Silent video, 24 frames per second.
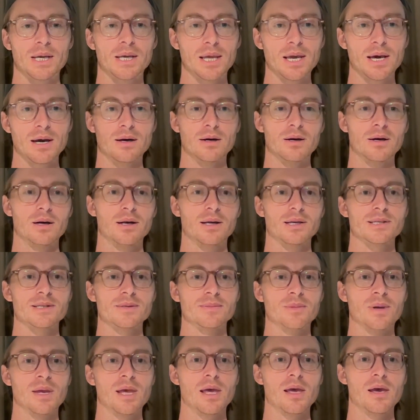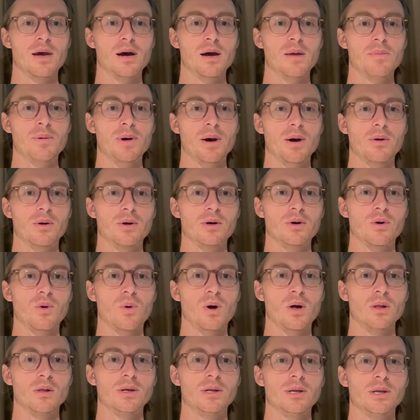Yeah, awesome. AI powered
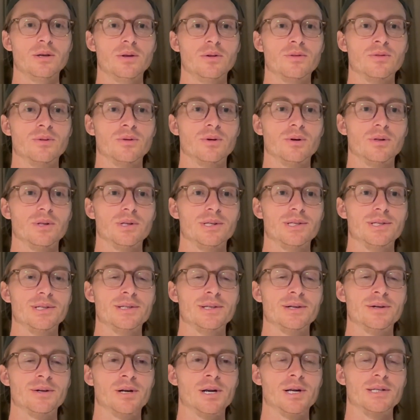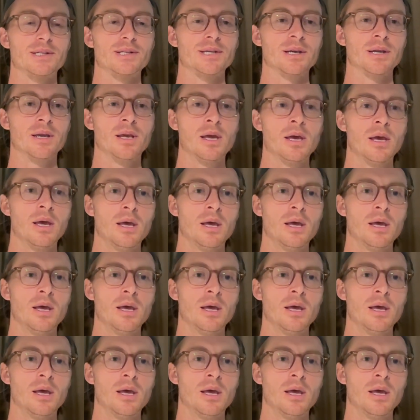quality control. This is interesting.